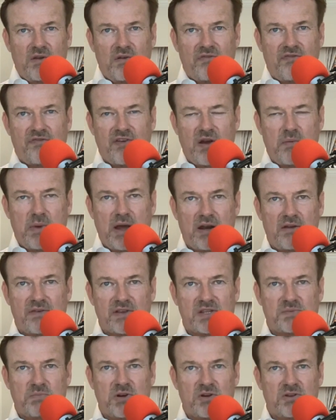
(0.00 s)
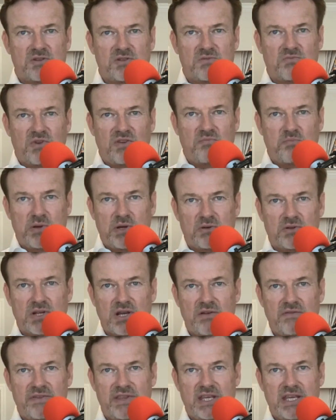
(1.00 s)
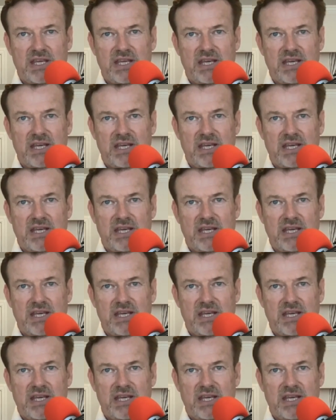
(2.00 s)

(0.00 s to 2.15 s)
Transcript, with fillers: fair amount of experience we've built over the